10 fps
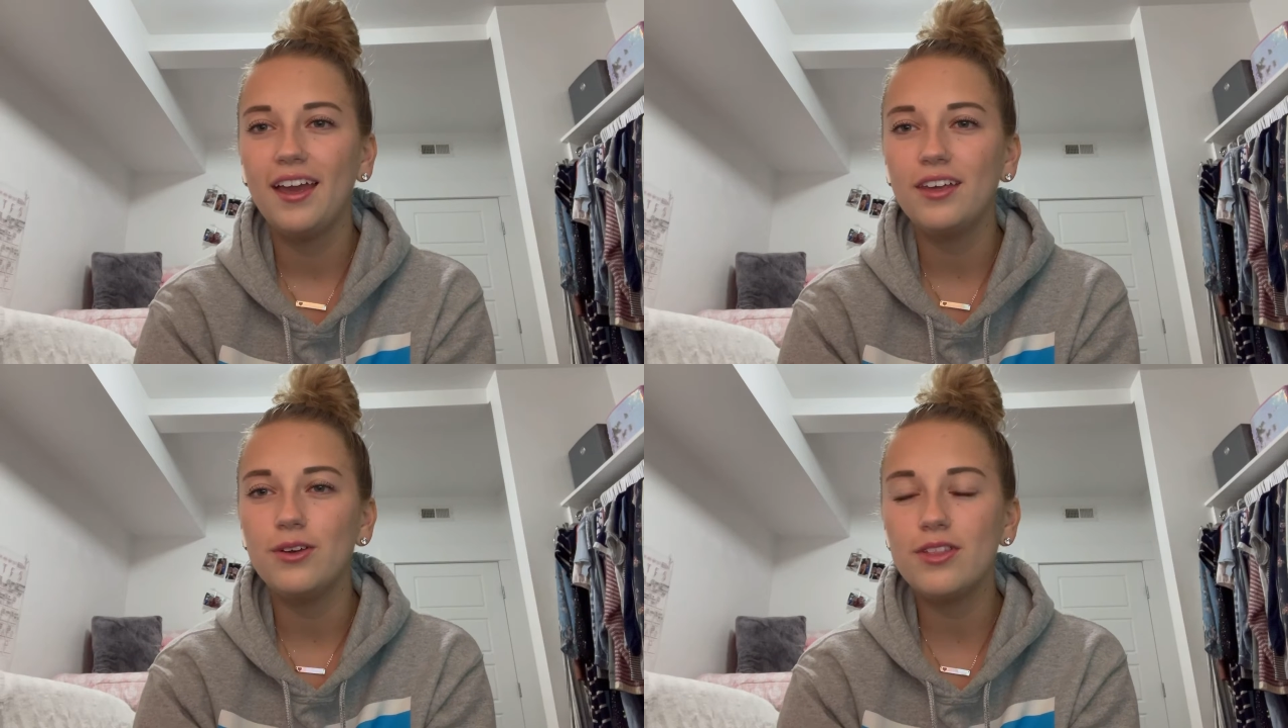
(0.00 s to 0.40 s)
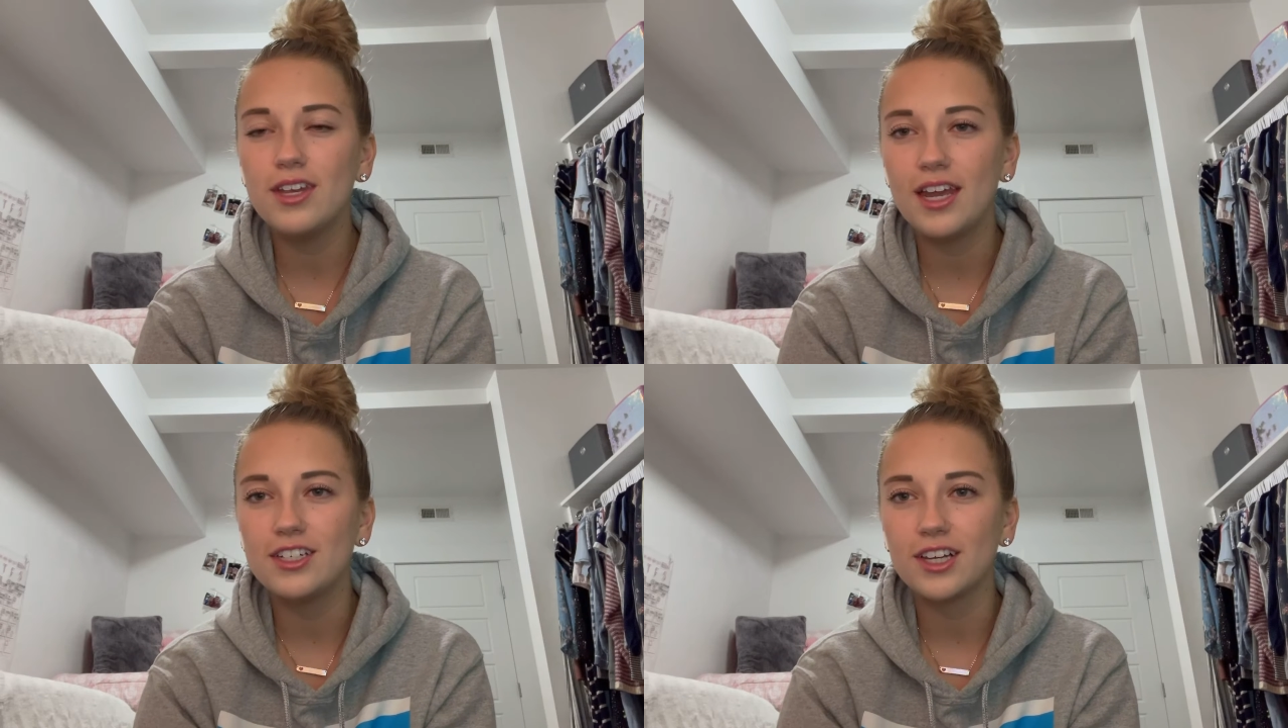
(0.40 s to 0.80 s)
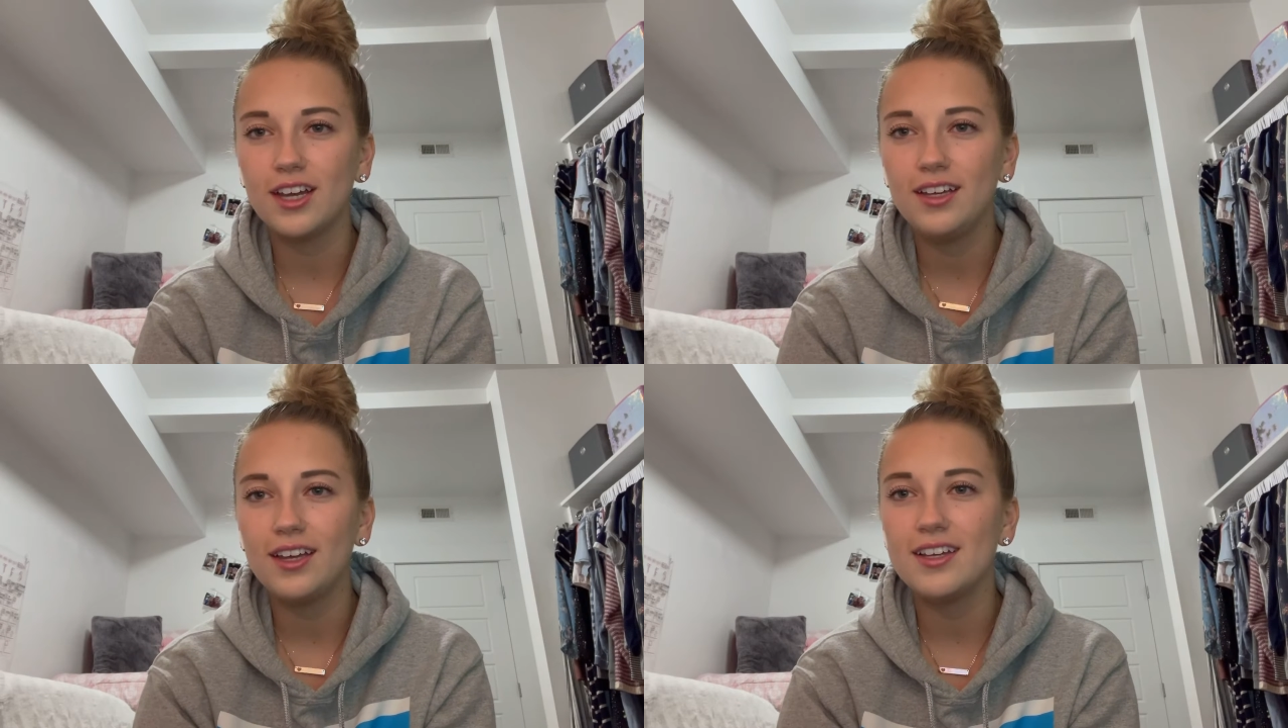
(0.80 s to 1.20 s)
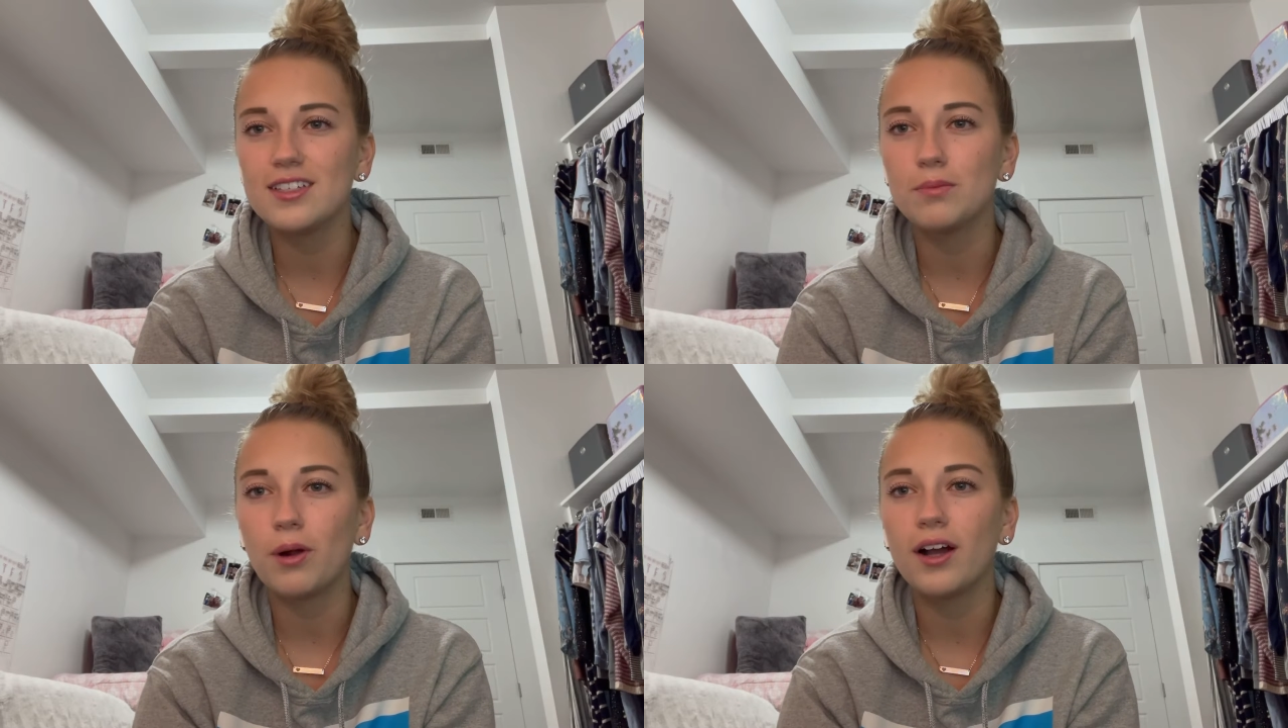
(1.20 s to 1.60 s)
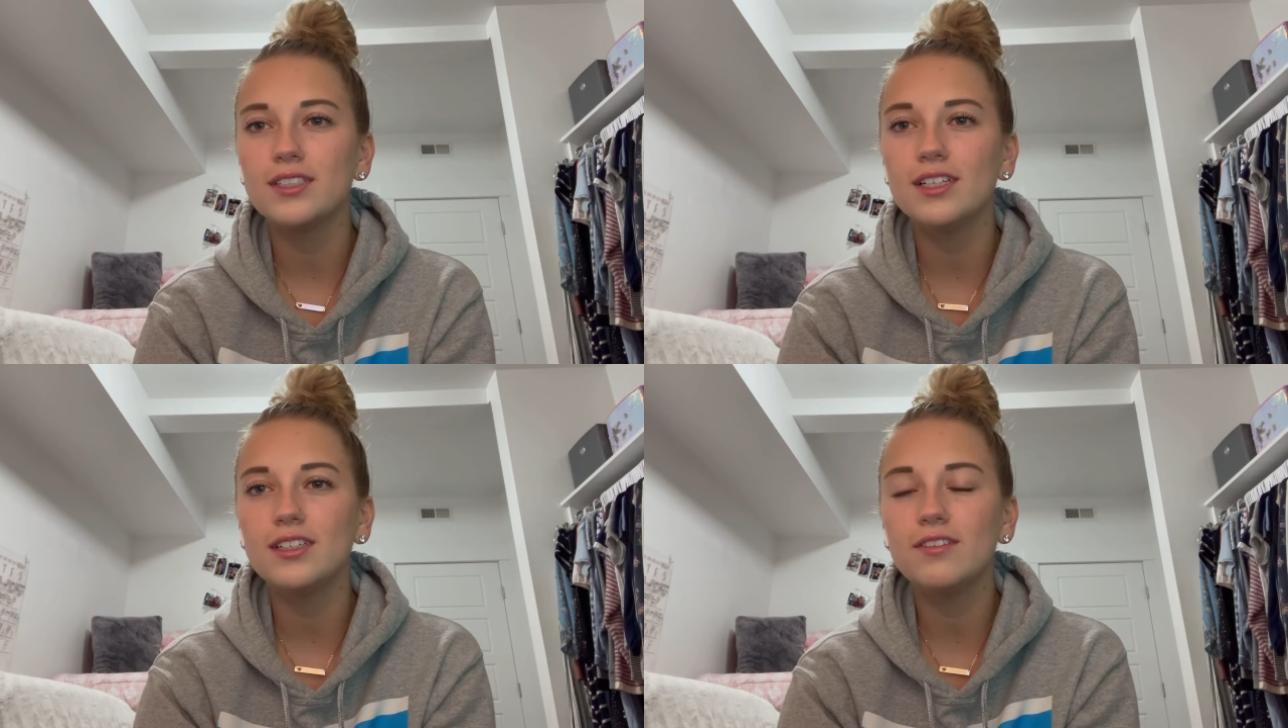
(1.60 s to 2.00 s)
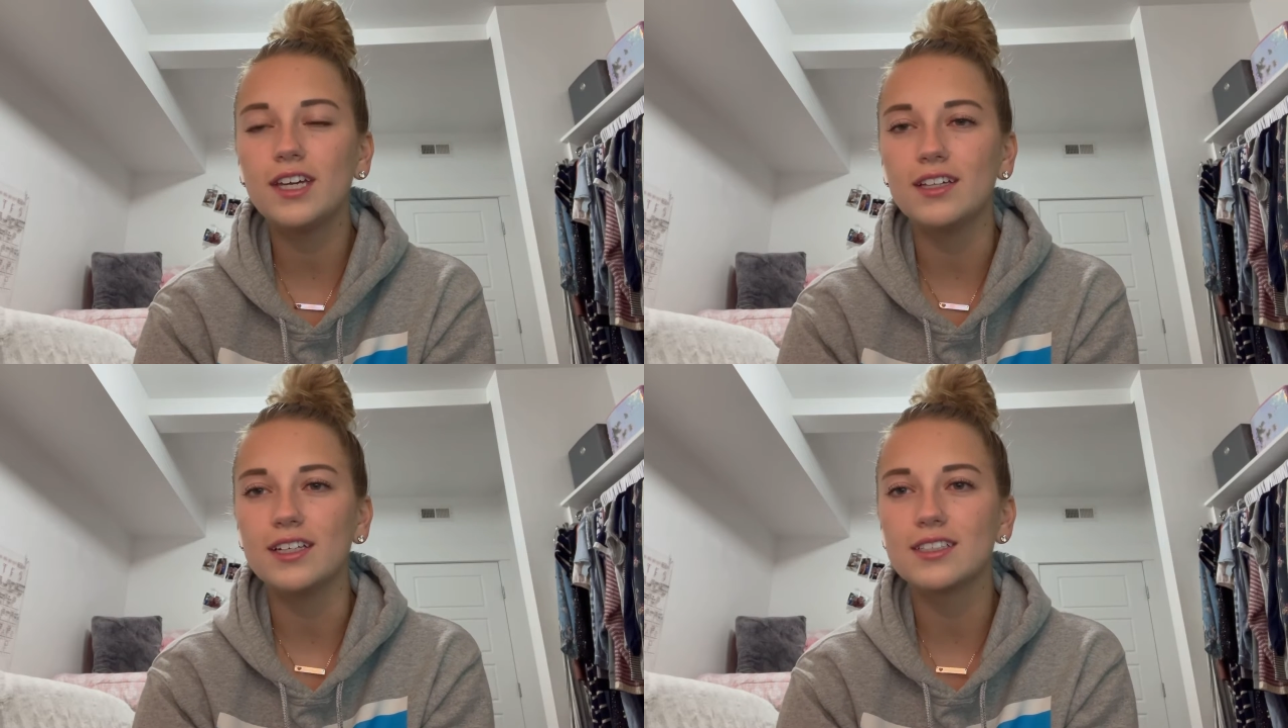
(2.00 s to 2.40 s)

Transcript: Euthanasia is the process of killing